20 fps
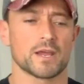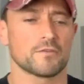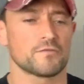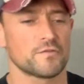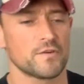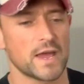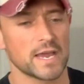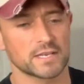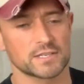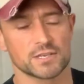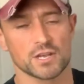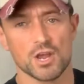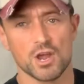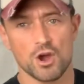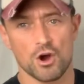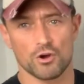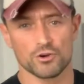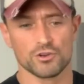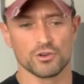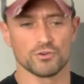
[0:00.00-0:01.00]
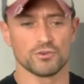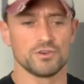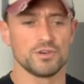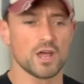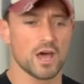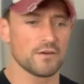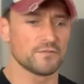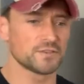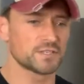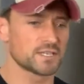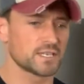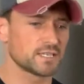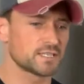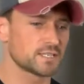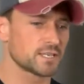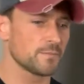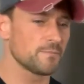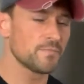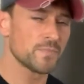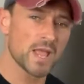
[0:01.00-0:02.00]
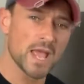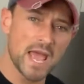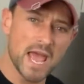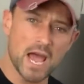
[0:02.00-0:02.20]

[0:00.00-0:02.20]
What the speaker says: effect on your nervous system,